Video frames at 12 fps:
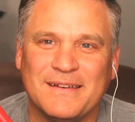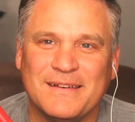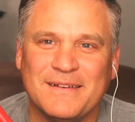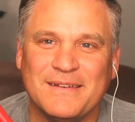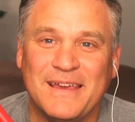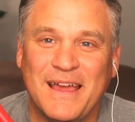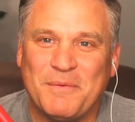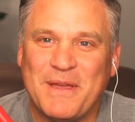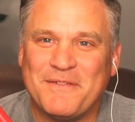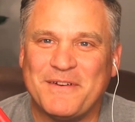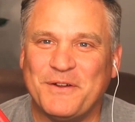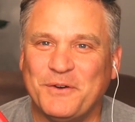Yeah, we
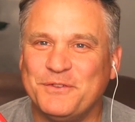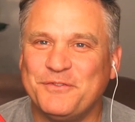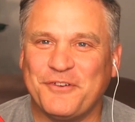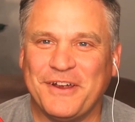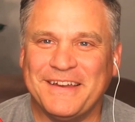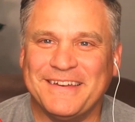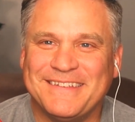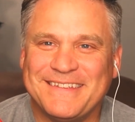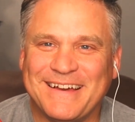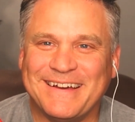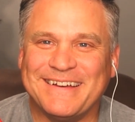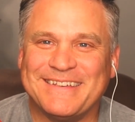have an old friend,
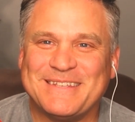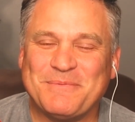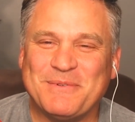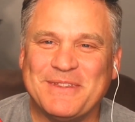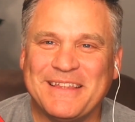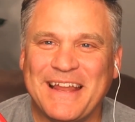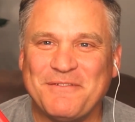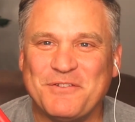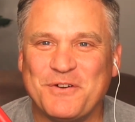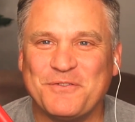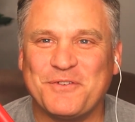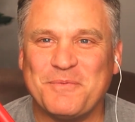someone that I've
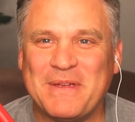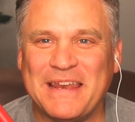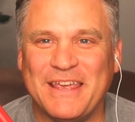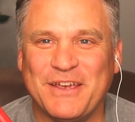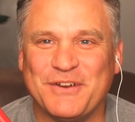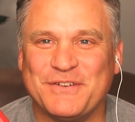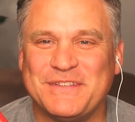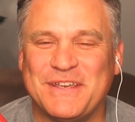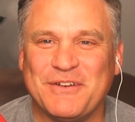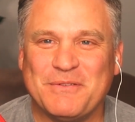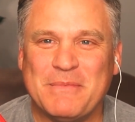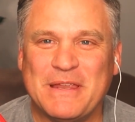known for many years here
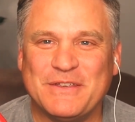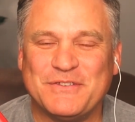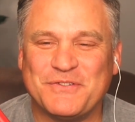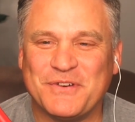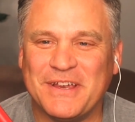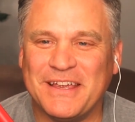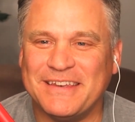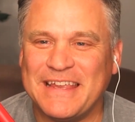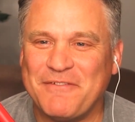in ministry, David